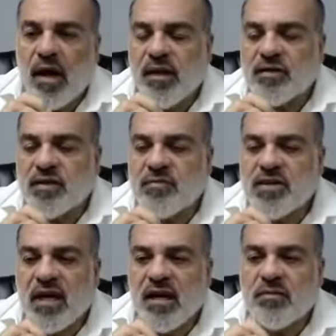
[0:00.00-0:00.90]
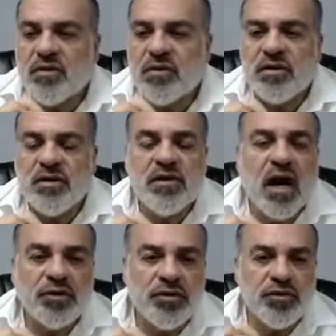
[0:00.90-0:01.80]
Sometimes the
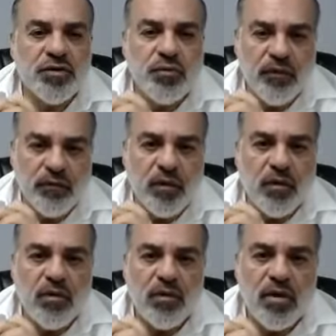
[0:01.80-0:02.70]
doctors refer